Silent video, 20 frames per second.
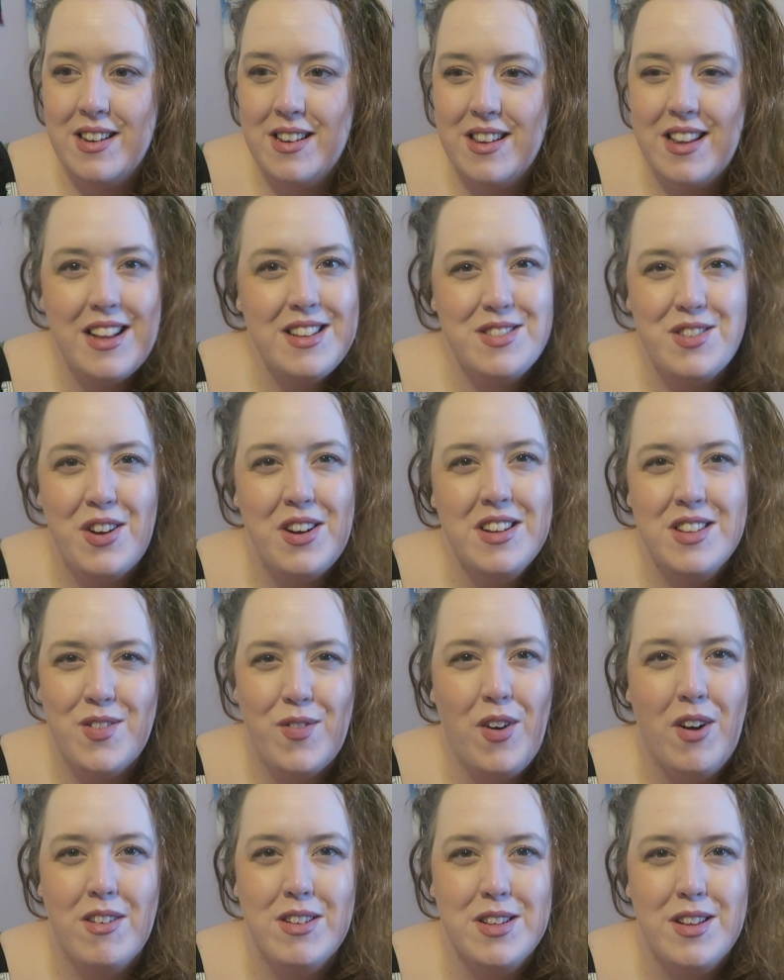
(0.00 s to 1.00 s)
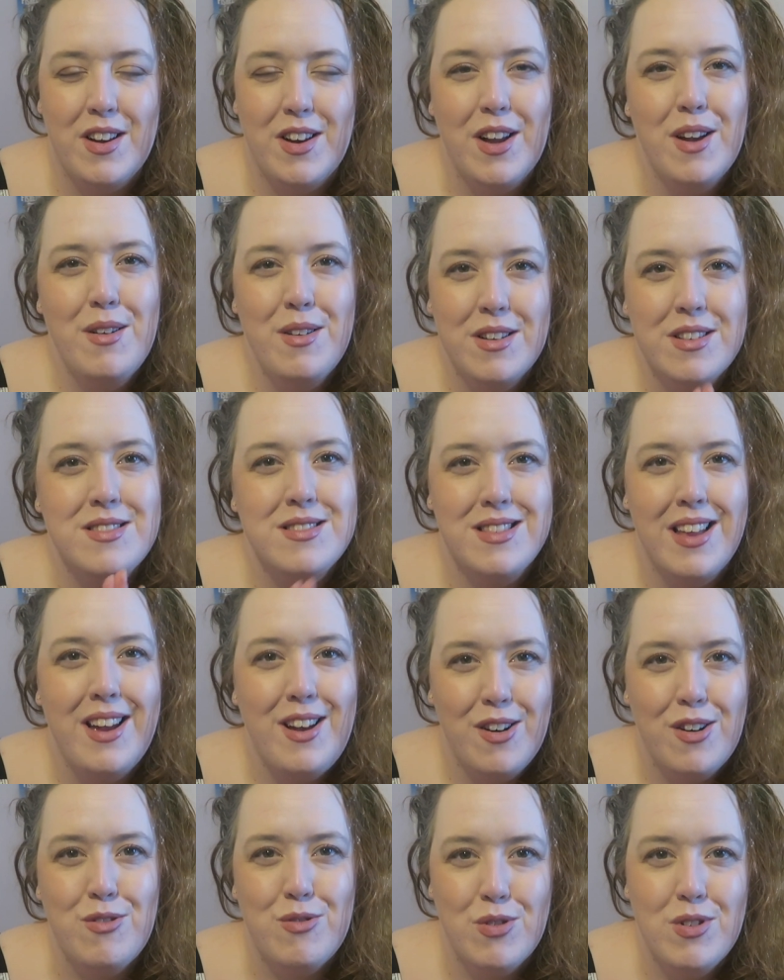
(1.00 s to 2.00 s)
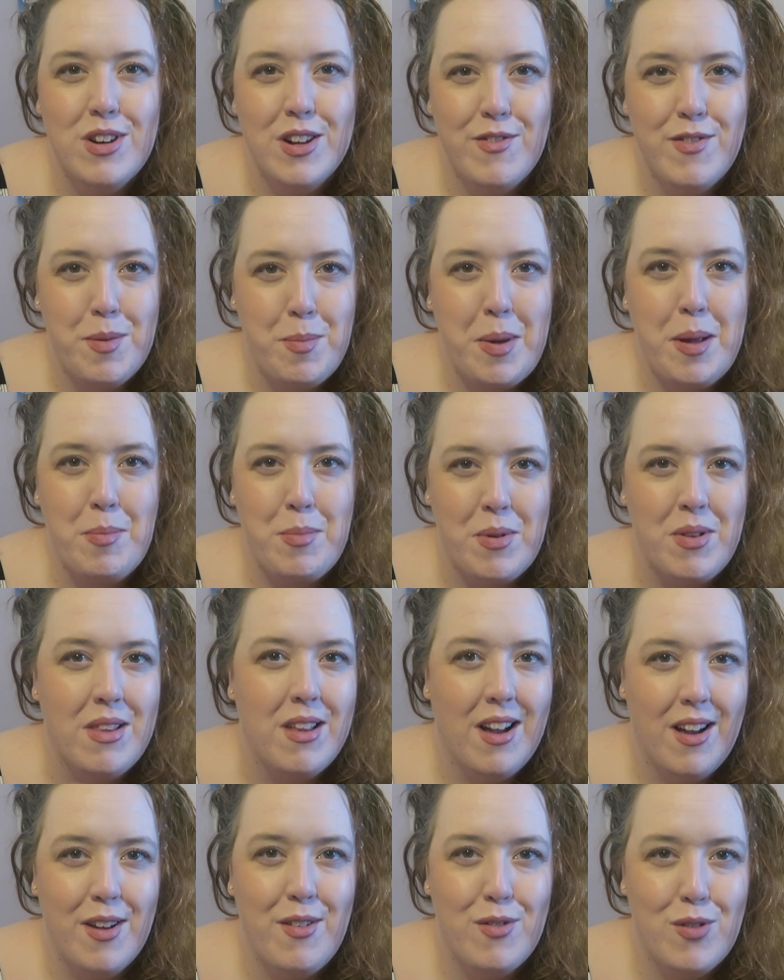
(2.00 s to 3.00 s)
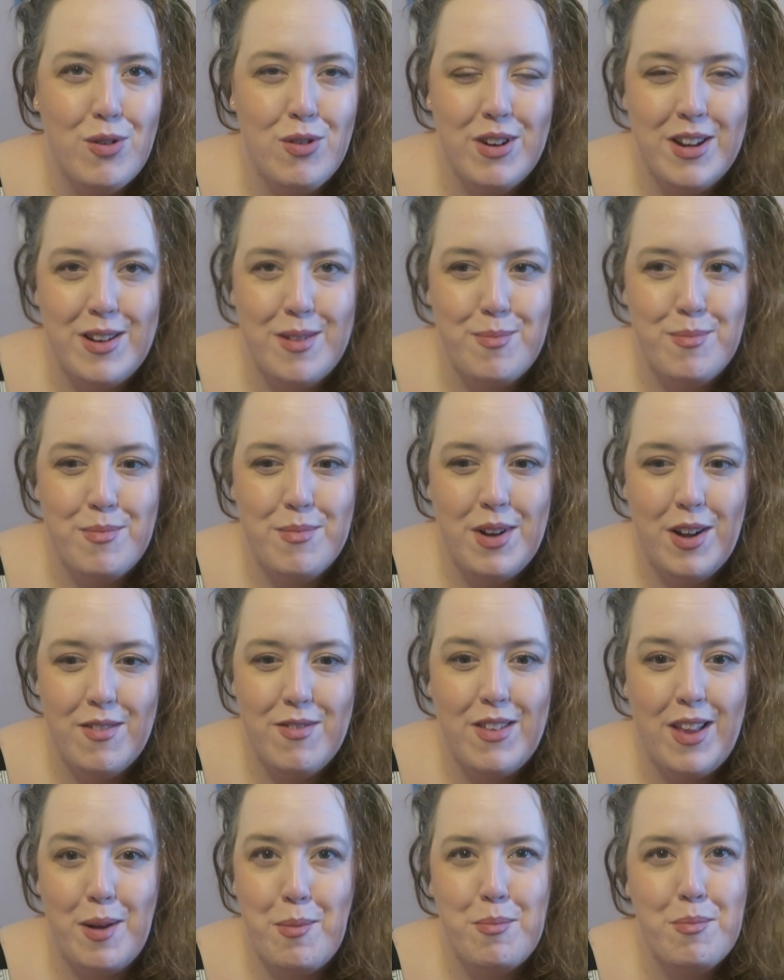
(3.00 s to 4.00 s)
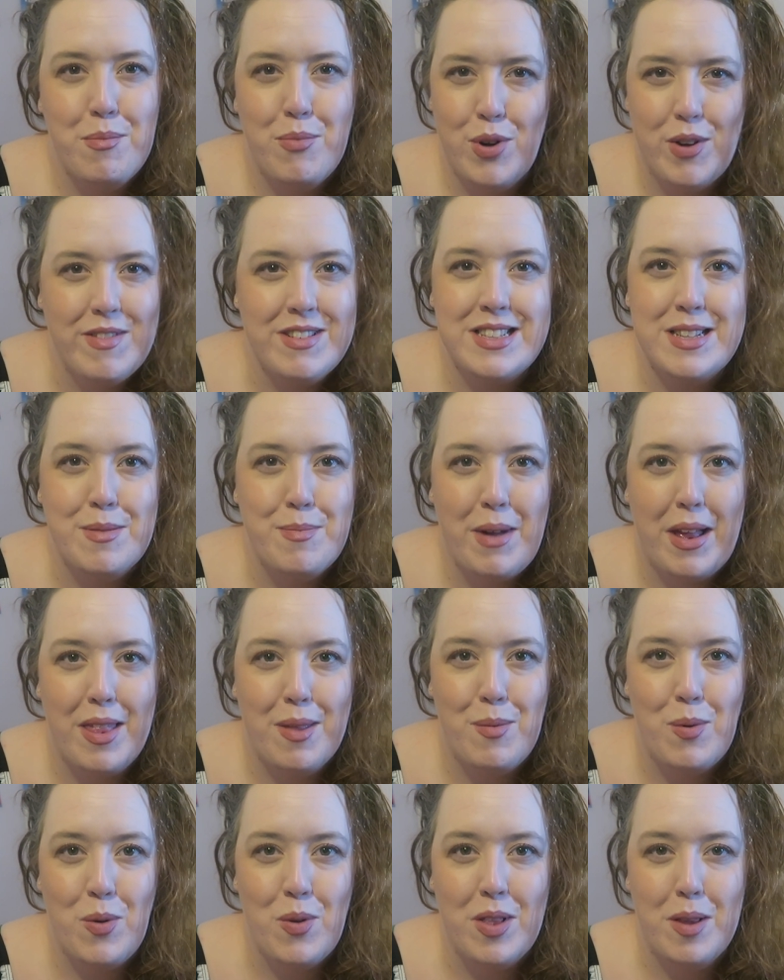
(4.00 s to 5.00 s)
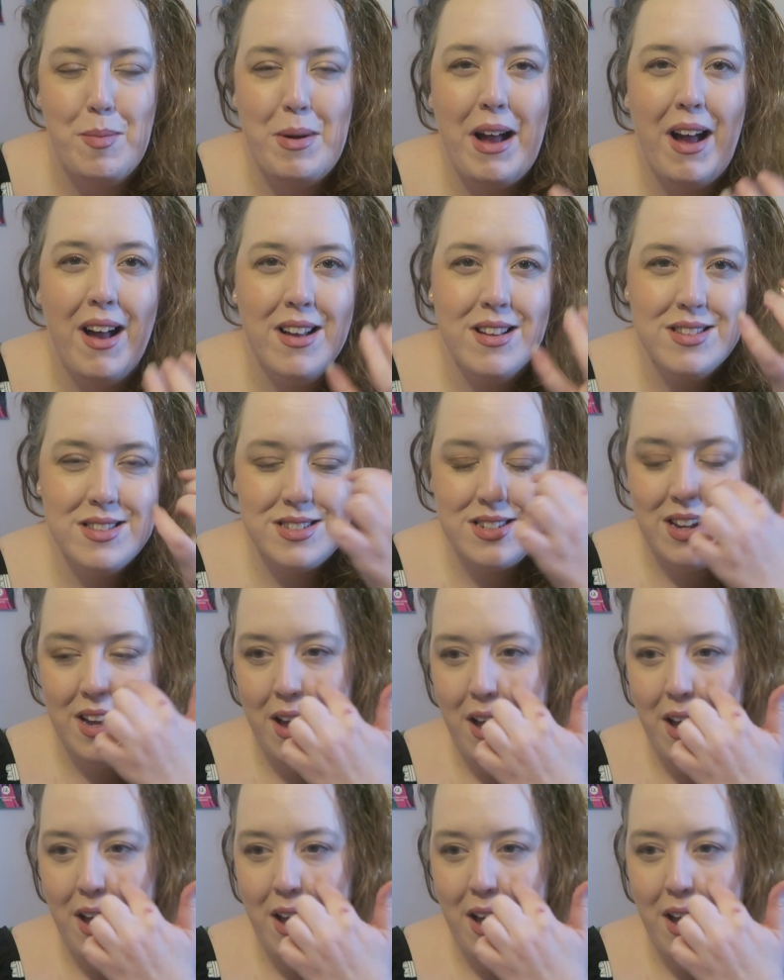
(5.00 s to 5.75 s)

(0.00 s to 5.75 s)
That's not as far as I know, because they are all lovely people. I've like previously met them all in the past.